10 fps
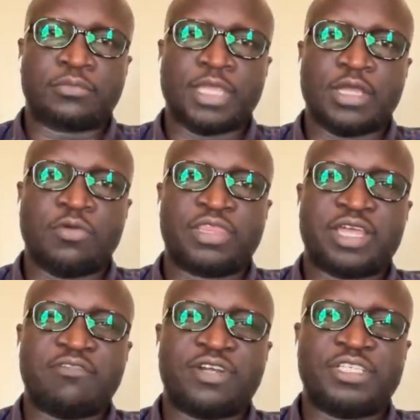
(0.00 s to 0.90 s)
with
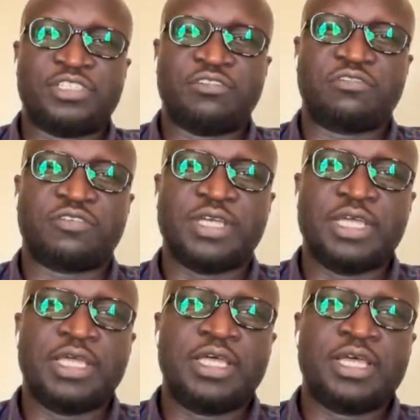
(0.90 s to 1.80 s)
an average of
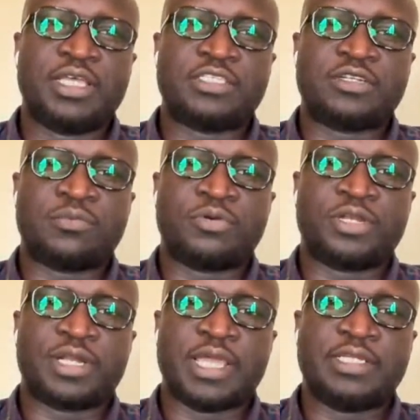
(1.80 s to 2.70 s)

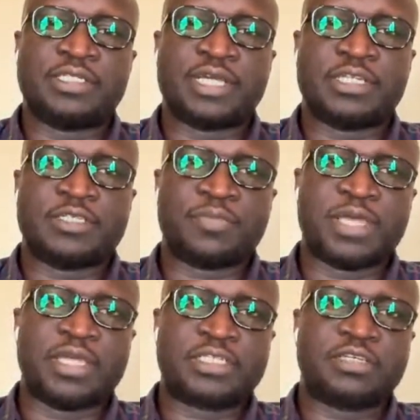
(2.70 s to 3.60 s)
0.9 tons
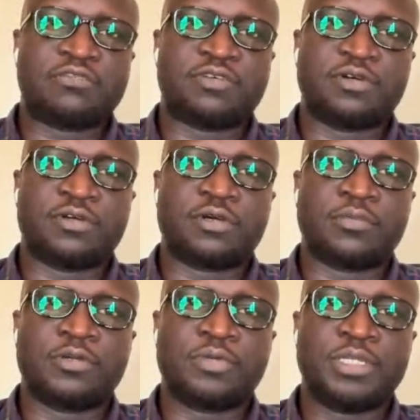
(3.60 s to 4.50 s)
per hectare for
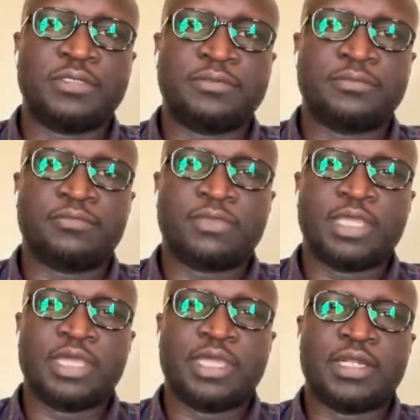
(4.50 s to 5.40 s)
common bean
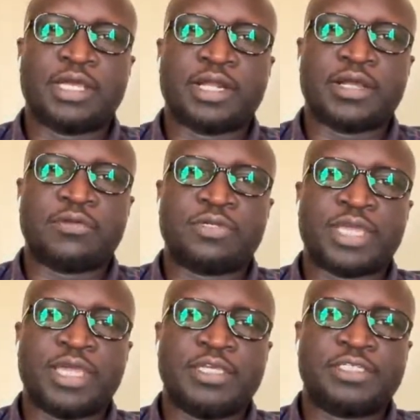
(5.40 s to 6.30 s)
and
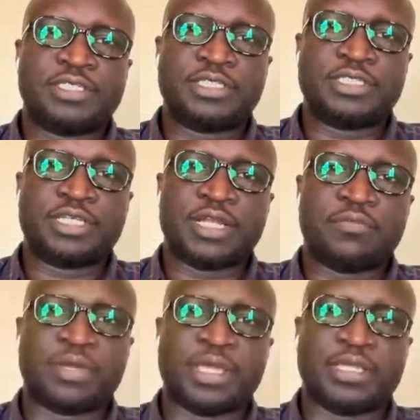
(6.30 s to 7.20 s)
around 8
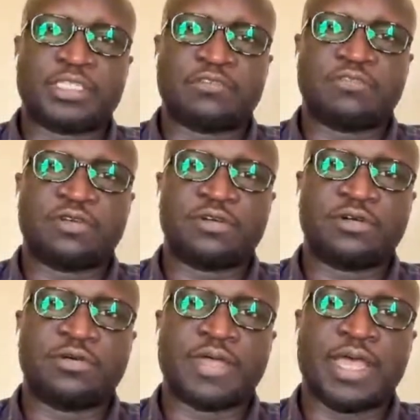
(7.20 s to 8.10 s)
tons per hectare
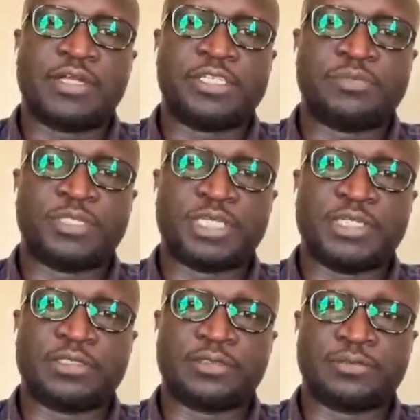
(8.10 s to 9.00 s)
for Irish
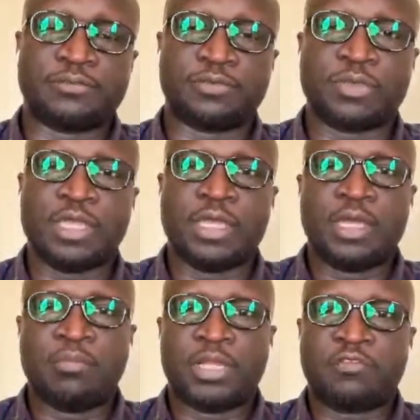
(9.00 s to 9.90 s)
potato.
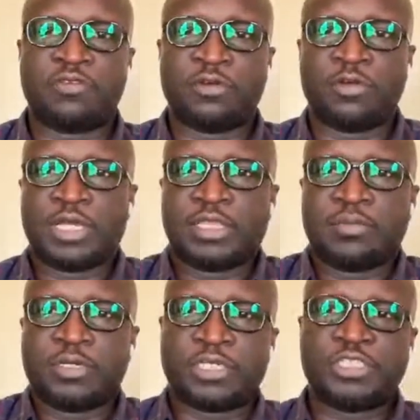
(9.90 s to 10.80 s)
But if you look at
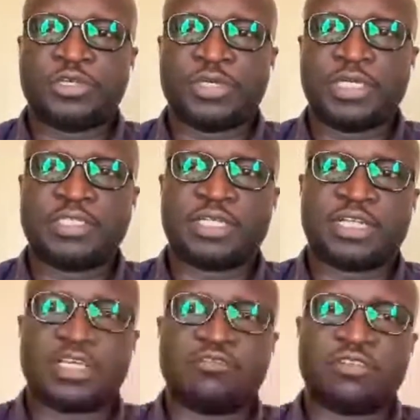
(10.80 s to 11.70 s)
the potential yields
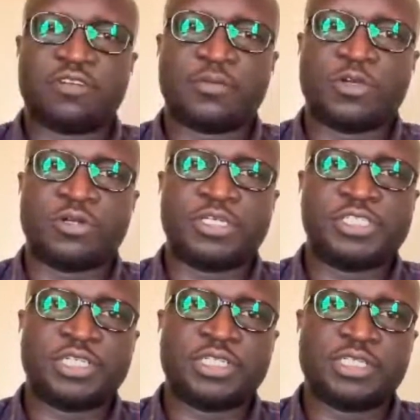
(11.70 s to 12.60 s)
under favorable
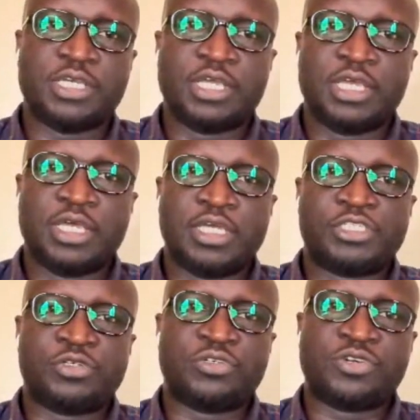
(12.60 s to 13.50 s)
conditions,
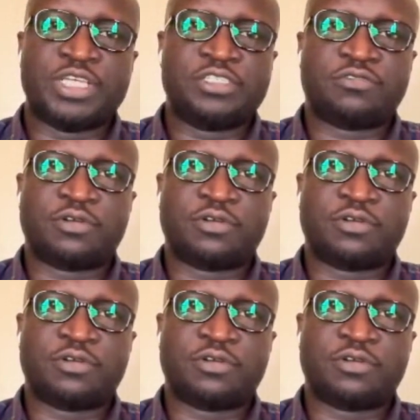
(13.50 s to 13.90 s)
should range